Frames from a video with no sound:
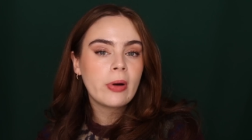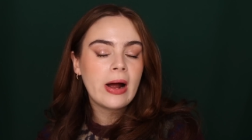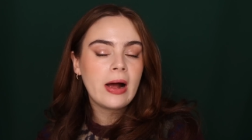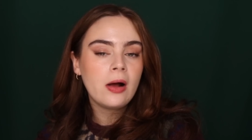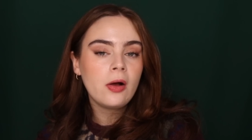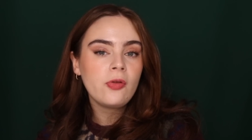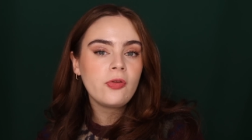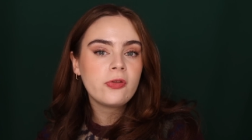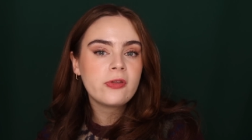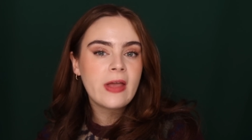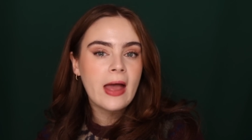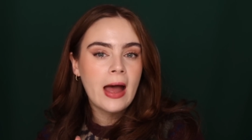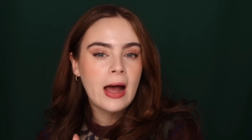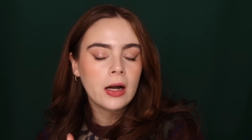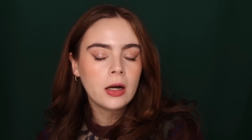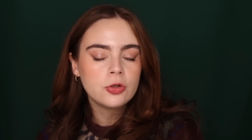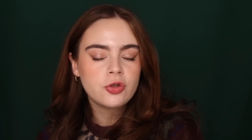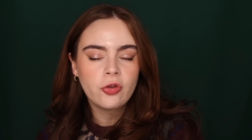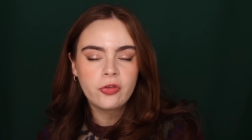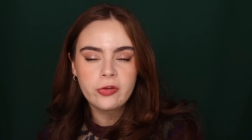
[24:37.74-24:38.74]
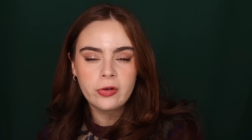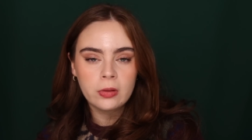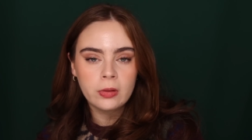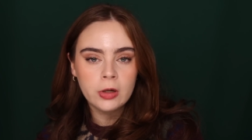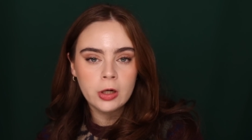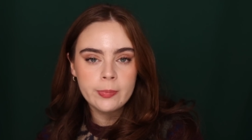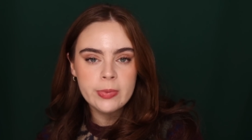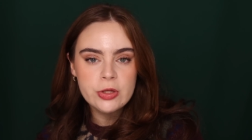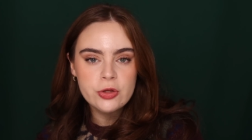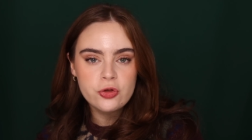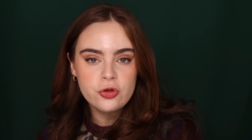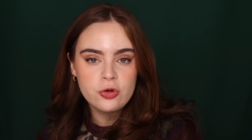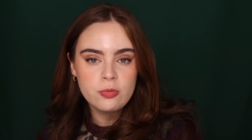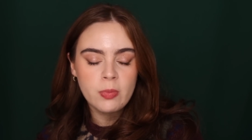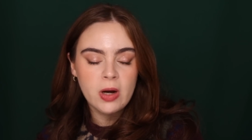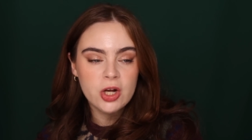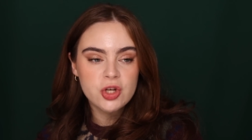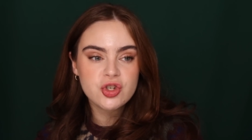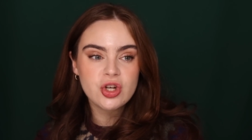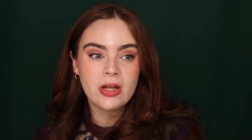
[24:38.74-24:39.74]
brows to add just a little bit too
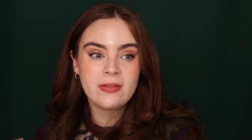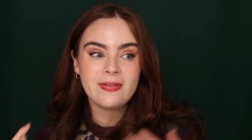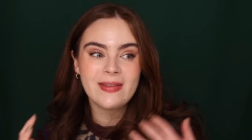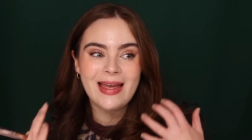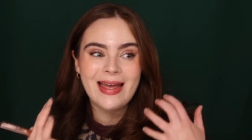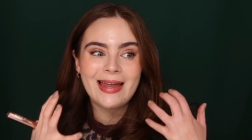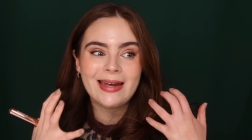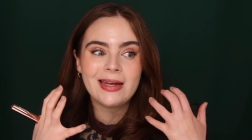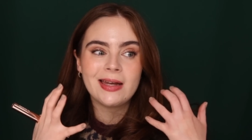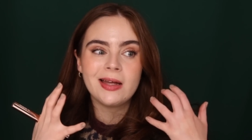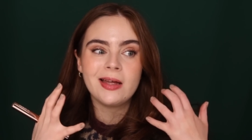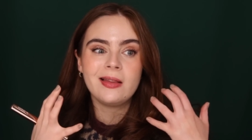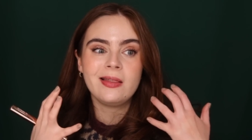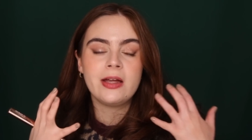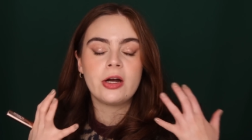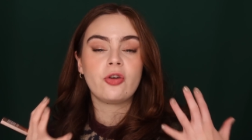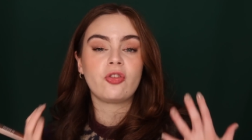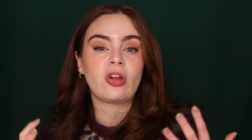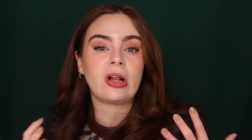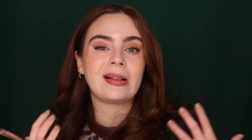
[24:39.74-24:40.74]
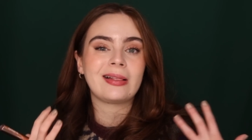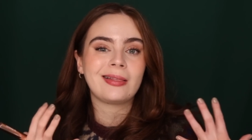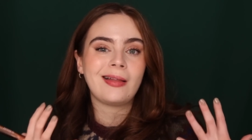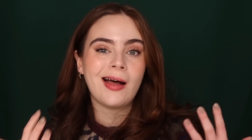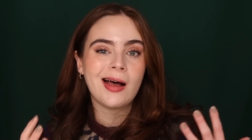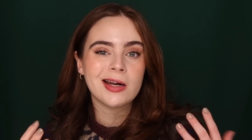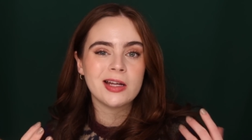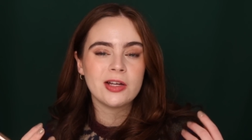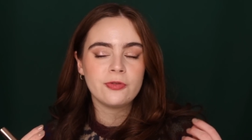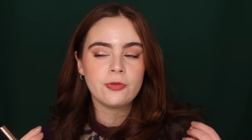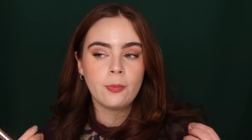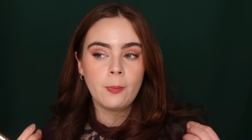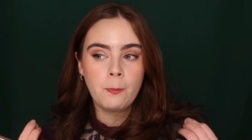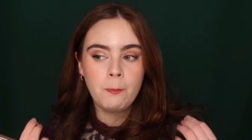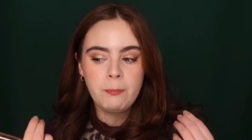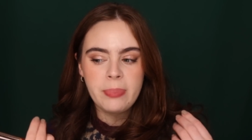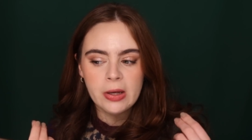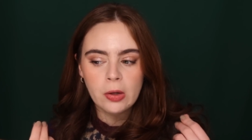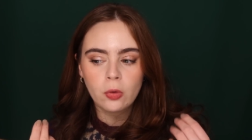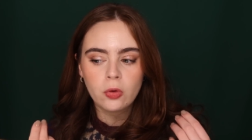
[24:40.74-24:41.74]
much, and then there's a lot
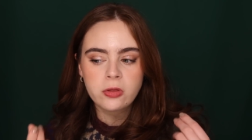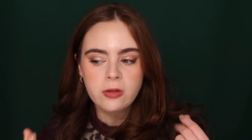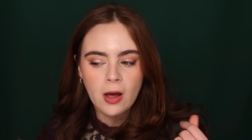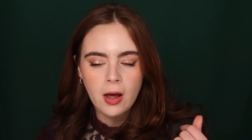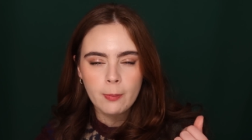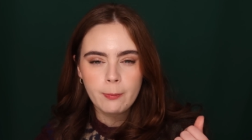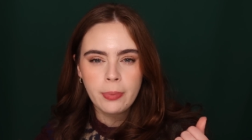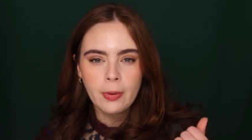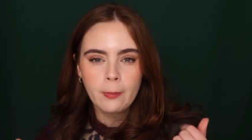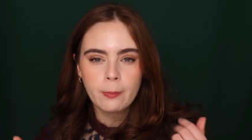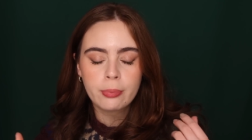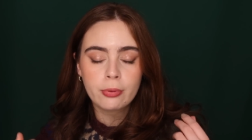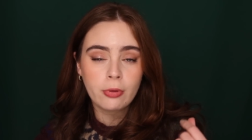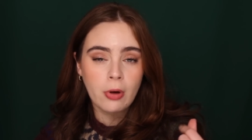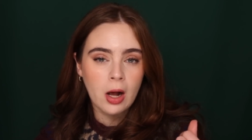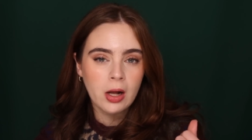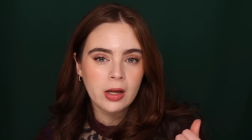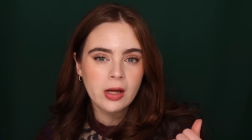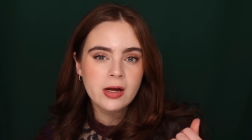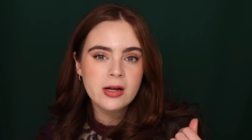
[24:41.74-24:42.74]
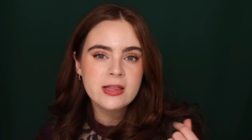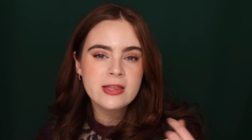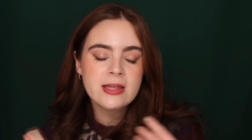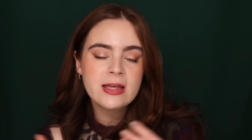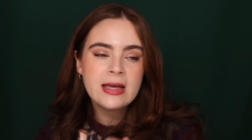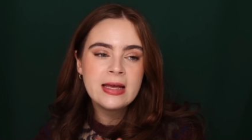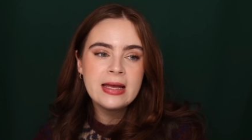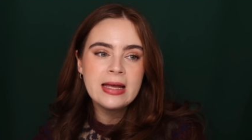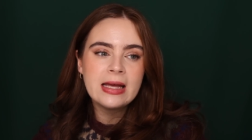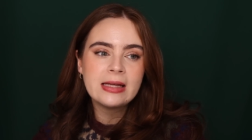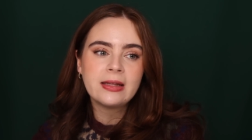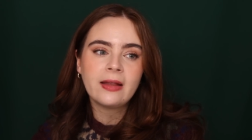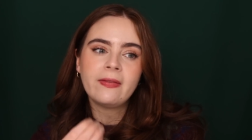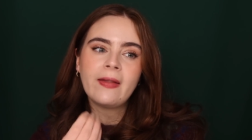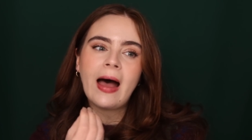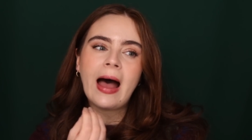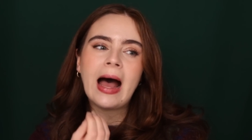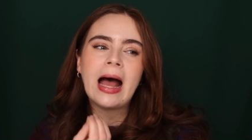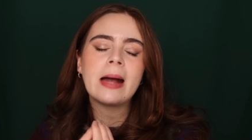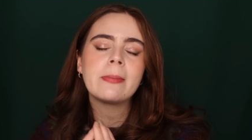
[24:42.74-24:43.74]
of build-up product, and then
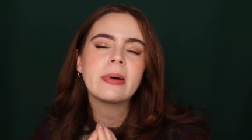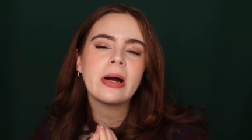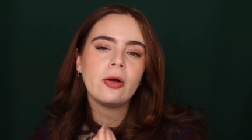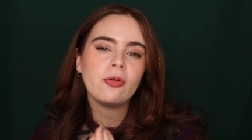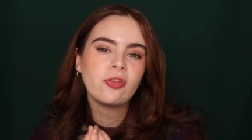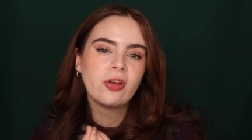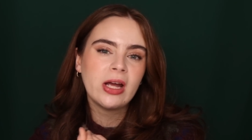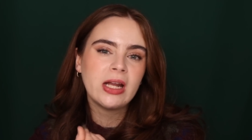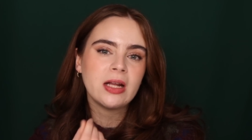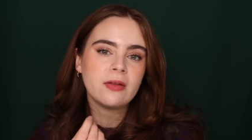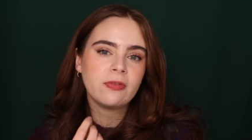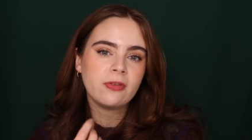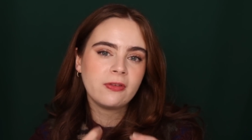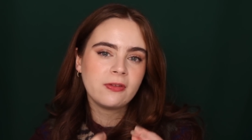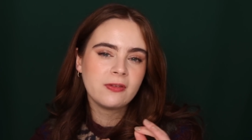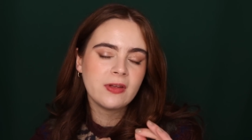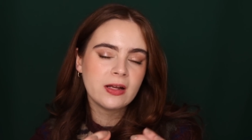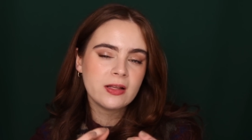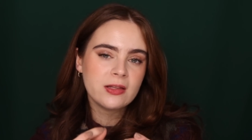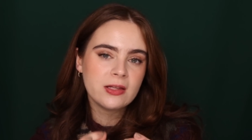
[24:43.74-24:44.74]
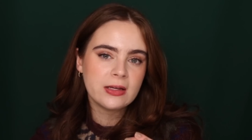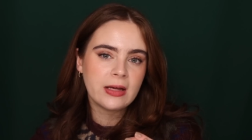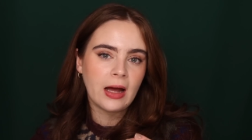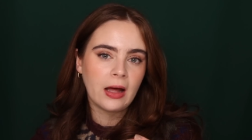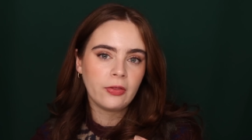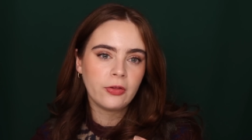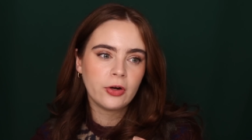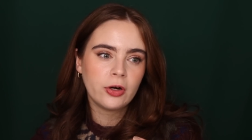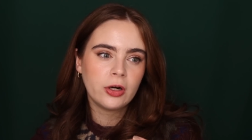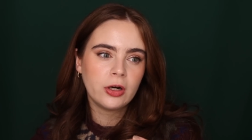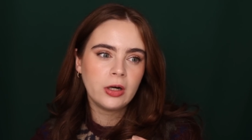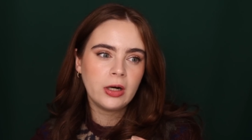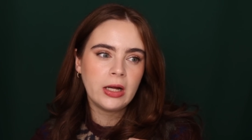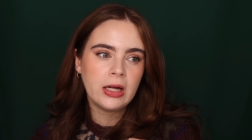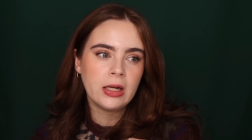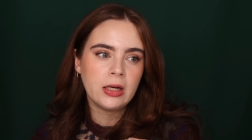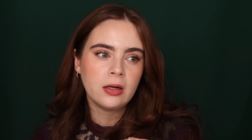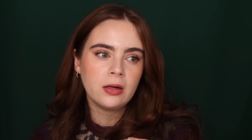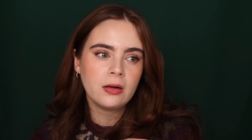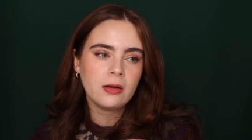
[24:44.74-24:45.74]
the eyebrows kind of stick together,
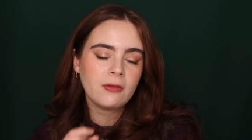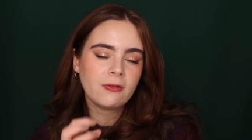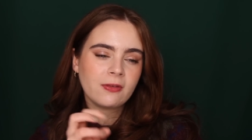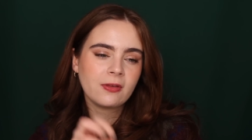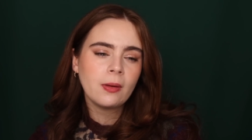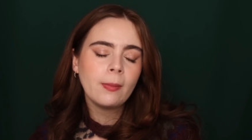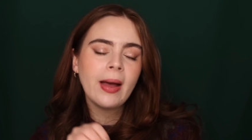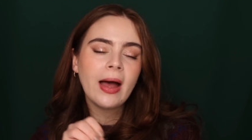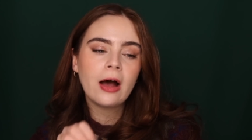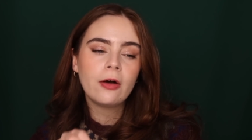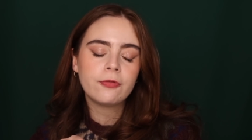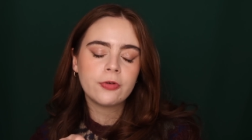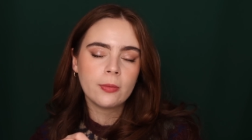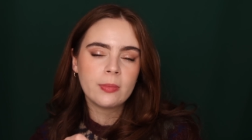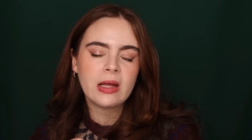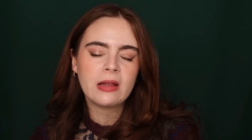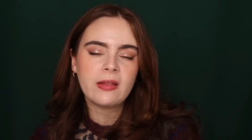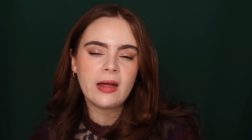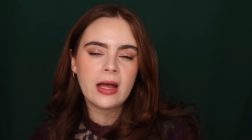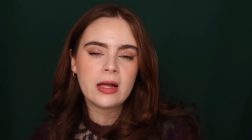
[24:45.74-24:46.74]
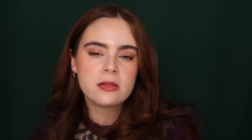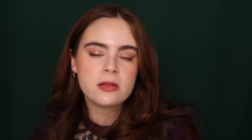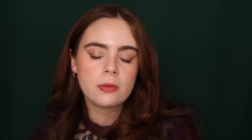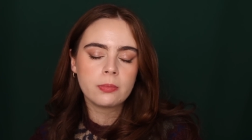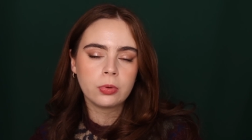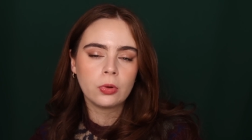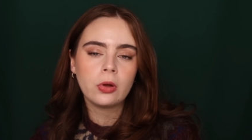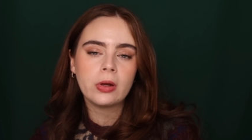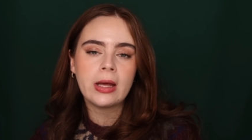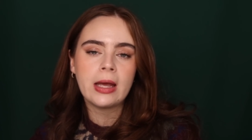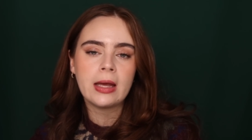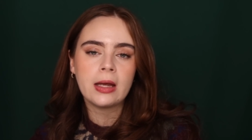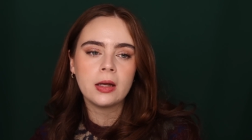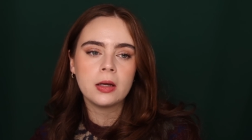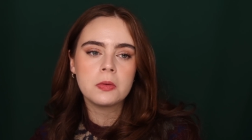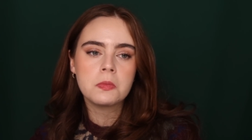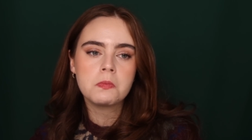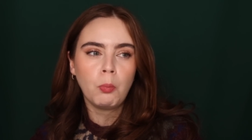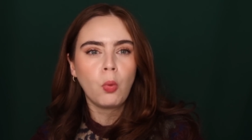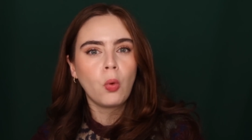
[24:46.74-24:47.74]
and somehow for me they end up
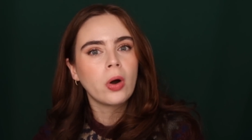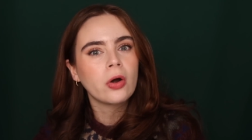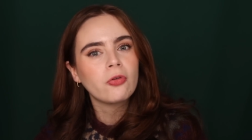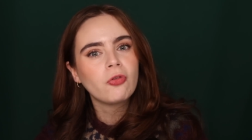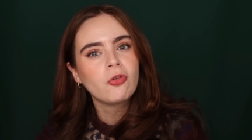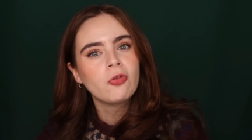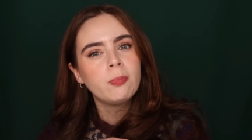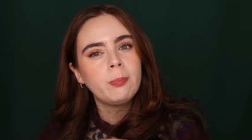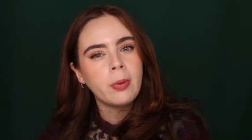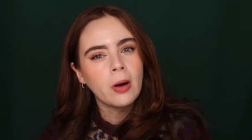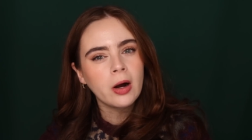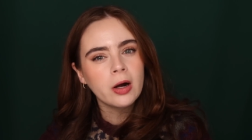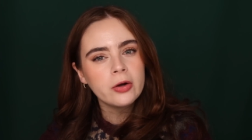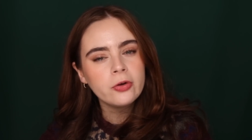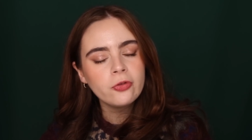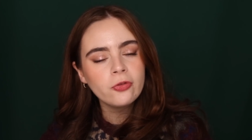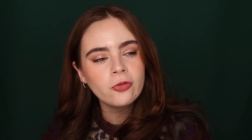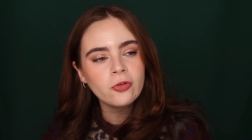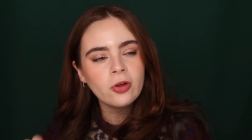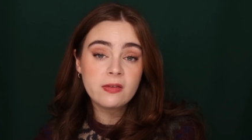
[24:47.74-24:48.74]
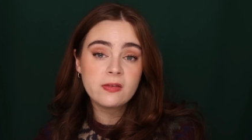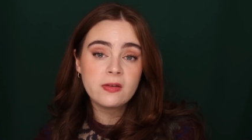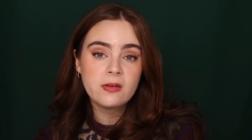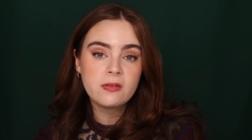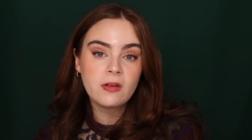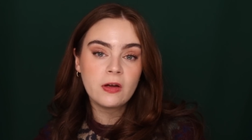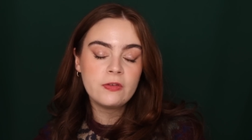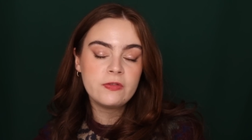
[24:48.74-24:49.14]
looking more sparse. This is